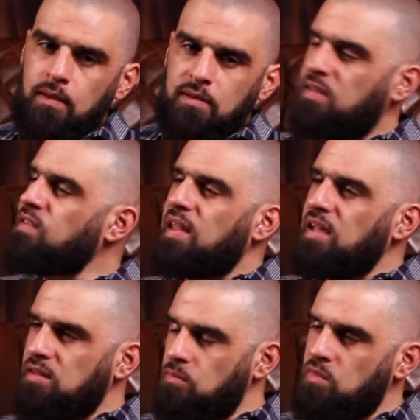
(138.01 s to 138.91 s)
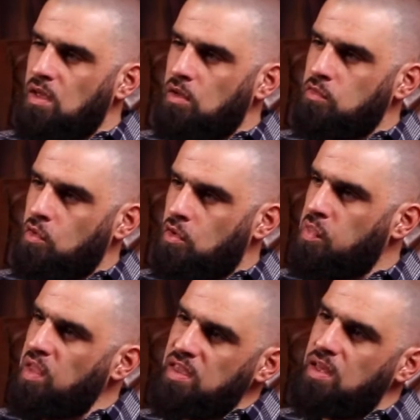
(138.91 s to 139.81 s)
dislike themselves or
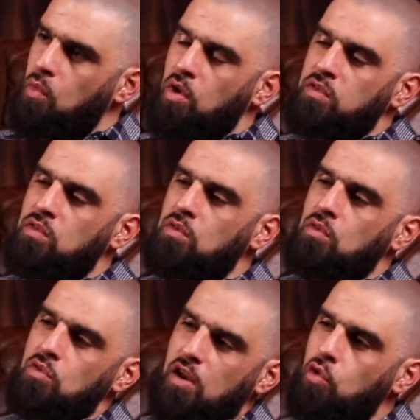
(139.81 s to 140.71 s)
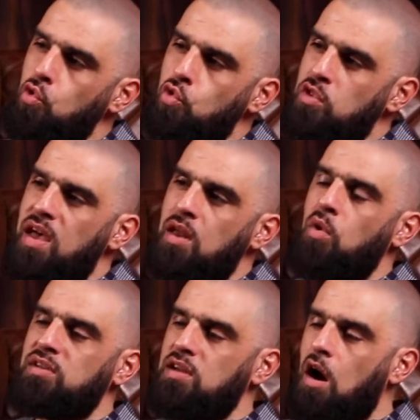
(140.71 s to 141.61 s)
think that what's that who they and
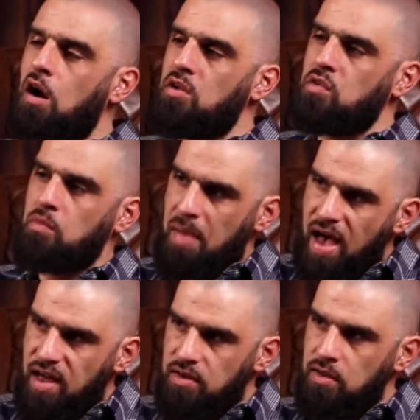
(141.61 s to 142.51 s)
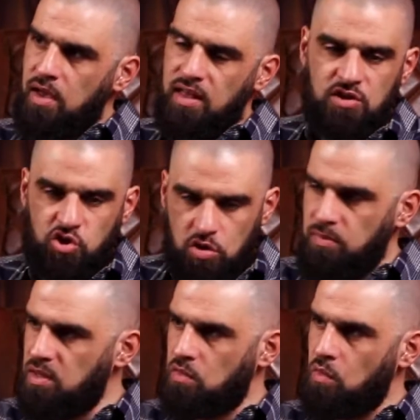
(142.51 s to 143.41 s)
what they are is bad and they shouldn't
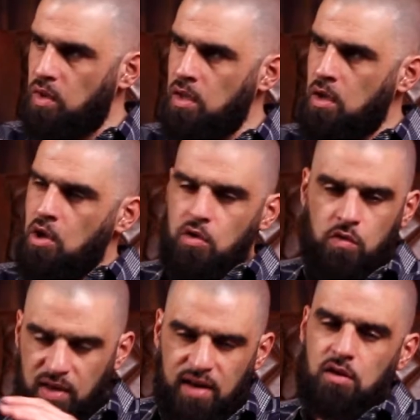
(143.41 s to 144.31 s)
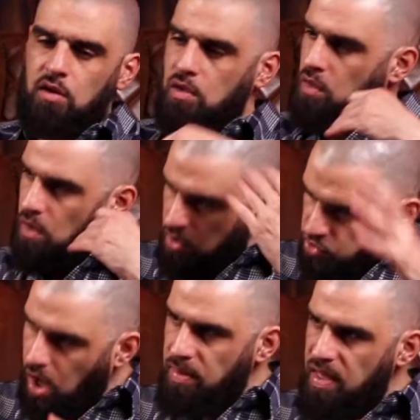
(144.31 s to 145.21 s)
be this way so that on
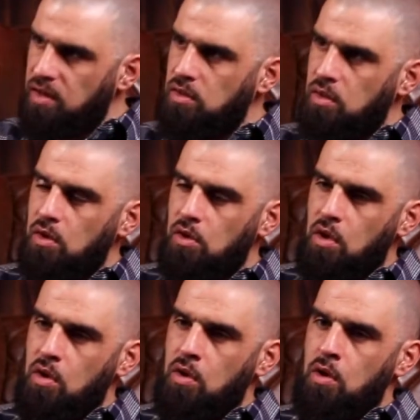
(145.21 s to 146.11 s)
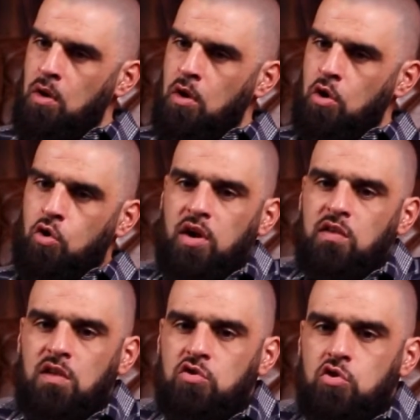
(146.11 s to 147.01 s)
top of that
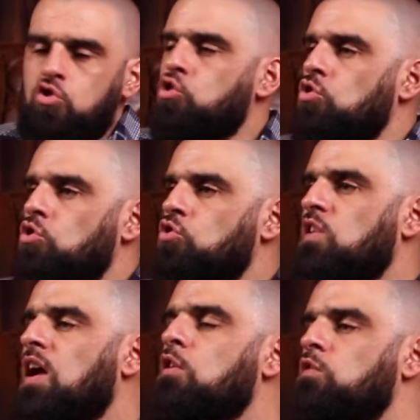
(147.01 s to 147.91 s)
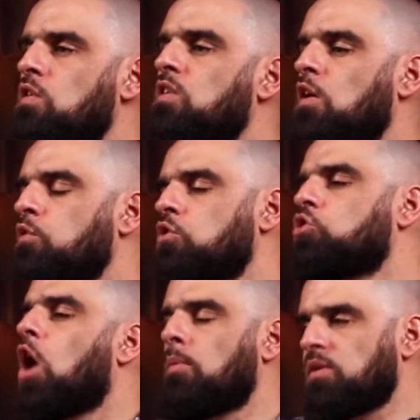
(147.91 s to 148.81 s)
creates that you're, you're scared of yourself and you're
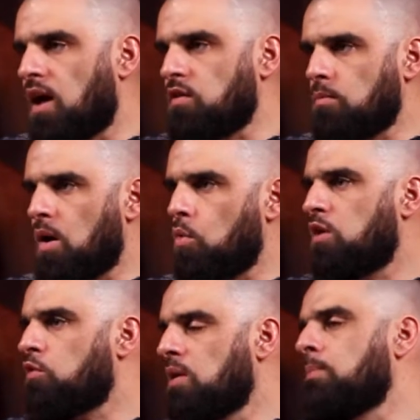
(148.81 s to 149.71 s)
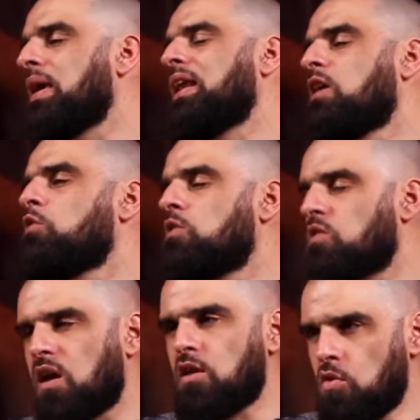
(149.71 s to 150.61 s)
traumatized about whatever may live
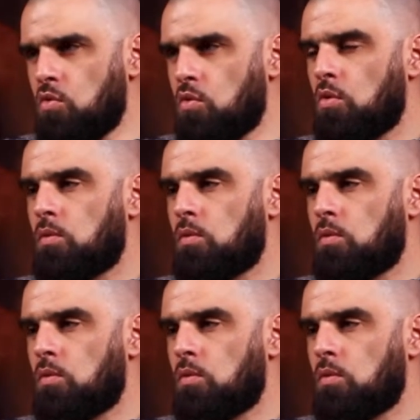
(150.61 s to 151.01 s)
inside of you.